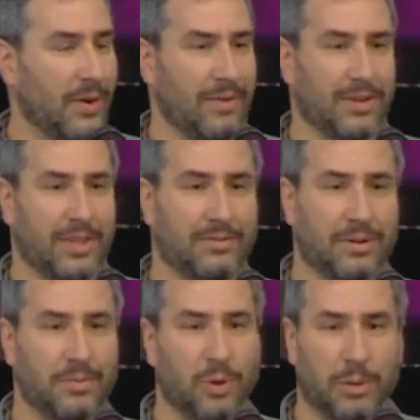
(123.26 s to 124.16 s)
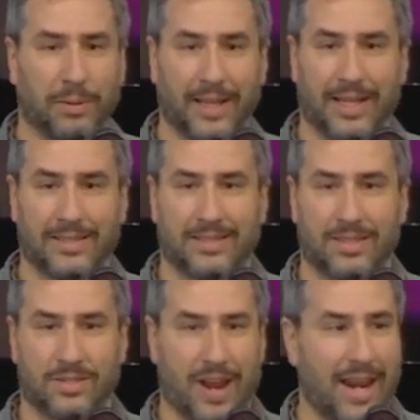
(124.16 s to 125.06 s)
you know, everything from work plans
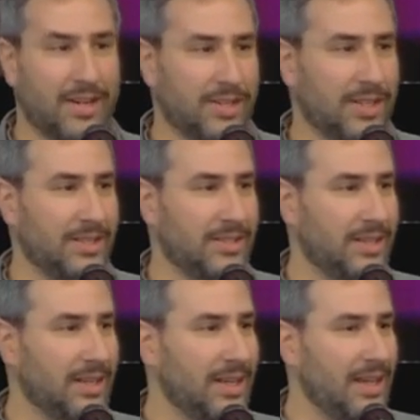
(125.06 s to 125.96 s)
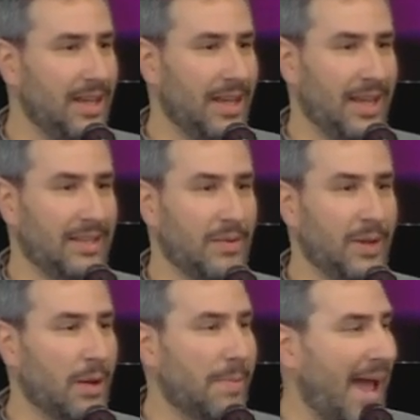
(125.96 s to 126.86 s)
to strategies, and
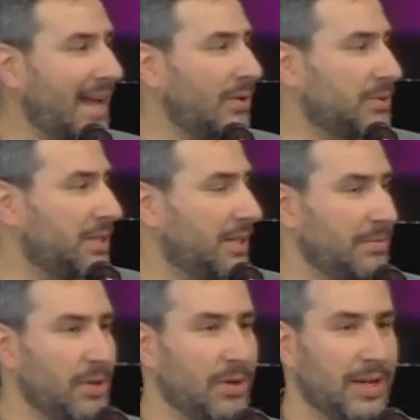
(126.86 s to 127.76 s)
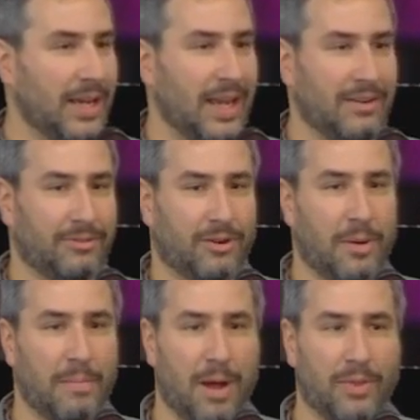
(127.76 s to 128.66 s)
then we go back out into the community, and
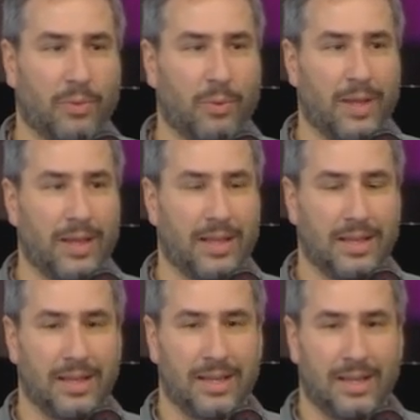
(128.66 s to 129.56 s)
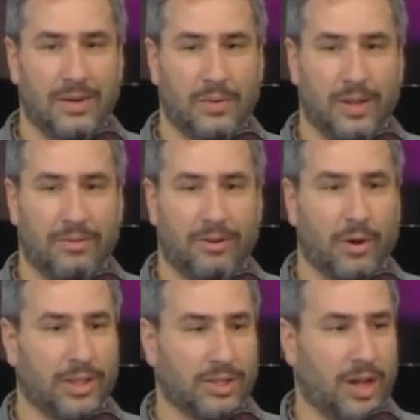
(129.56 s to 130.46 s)
for a month we
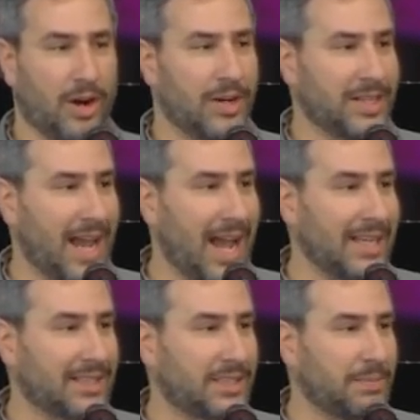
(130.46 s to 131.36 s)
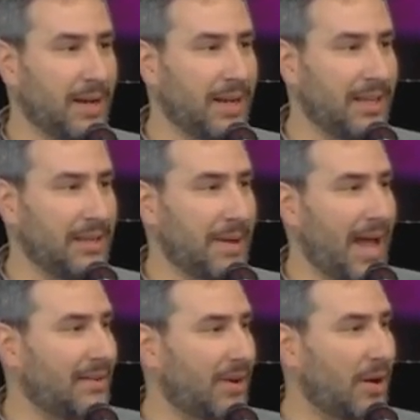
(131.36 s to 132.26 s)
focus on our tasks, but in the
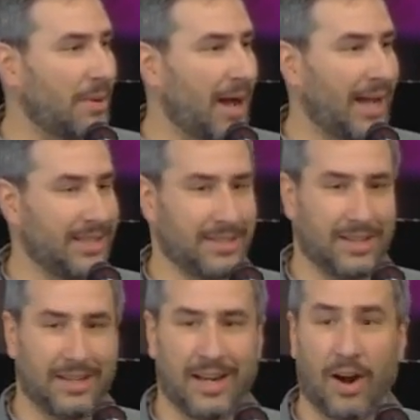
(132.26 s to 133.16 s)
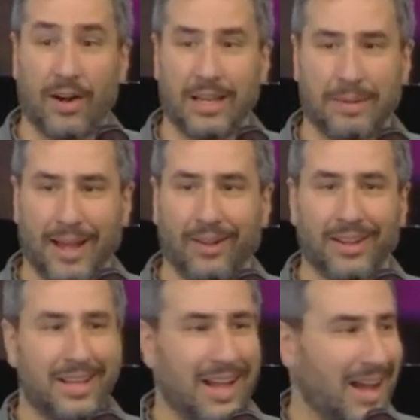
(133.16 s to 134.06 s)
back of our minds and in our
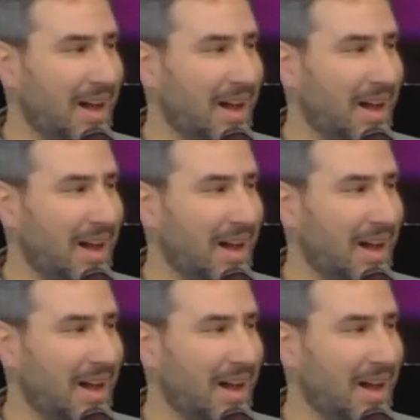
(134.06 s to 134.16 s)
email